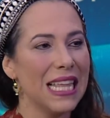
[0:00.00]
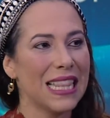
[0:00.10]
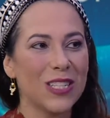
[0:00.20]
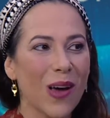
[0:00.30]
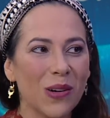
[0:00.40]

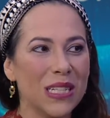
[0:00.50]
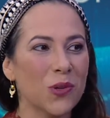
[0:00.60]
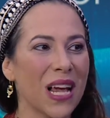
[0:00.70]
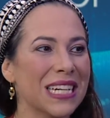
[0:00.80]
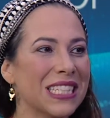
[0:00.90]
They saw
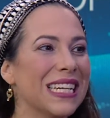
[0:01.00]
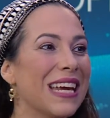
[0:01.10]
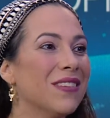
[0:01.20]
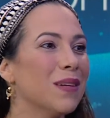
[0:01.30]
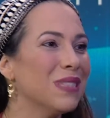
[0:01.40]
Israel actually
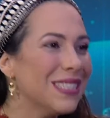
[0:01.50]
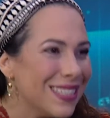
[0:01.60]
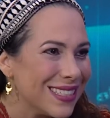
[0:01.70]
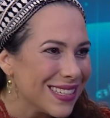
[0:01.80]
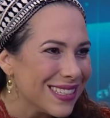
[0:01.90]
gave them
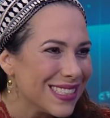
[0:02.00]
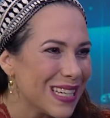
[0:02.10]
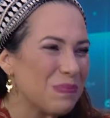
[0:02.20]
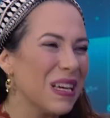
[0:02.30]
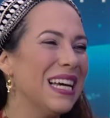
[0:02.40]
citizenship.